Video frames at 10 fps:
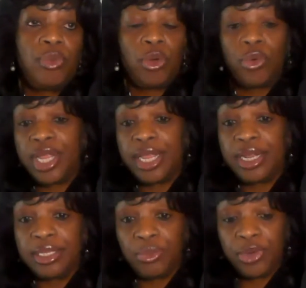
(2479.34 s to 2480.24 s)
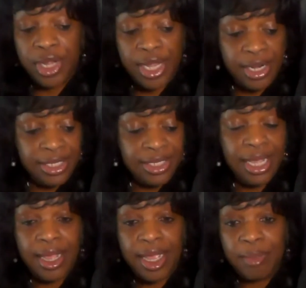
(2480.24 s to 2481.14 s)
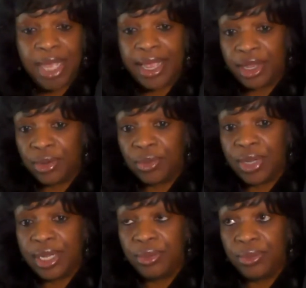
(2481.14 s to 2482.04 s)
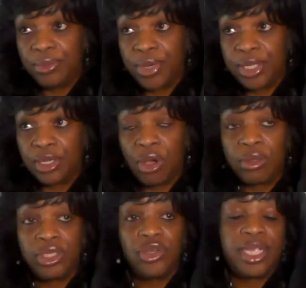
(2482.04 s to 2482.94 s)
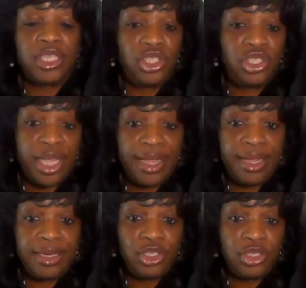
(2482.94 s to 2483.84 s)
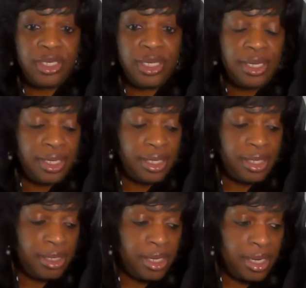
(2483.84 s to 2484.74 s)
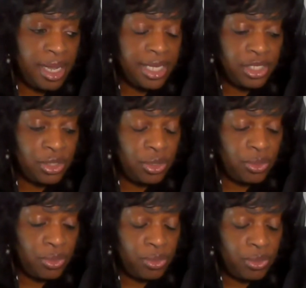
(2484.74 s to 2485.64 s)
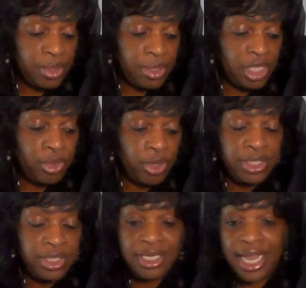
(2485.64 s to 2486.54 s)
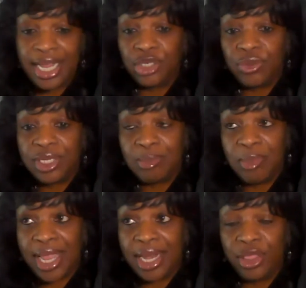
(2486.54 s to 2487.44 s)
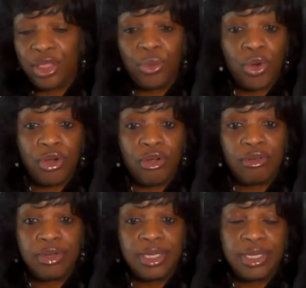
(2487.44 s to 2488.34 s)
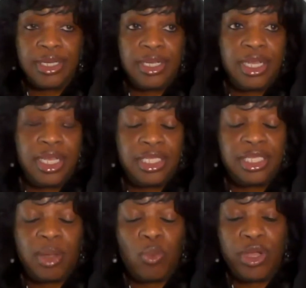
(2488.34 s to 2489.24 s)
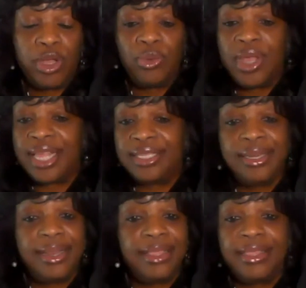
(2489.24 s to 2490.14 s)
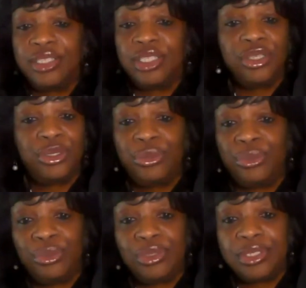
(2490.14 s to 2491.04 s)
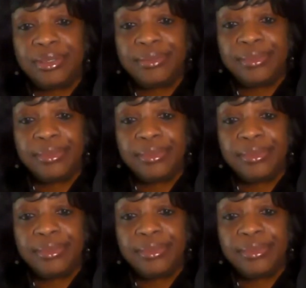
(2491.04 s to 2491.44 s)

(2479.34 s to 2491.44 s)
But we're in a time, I agree, where the culture has changed. And so the most dangerous man in the world is someone who has nothing to lose.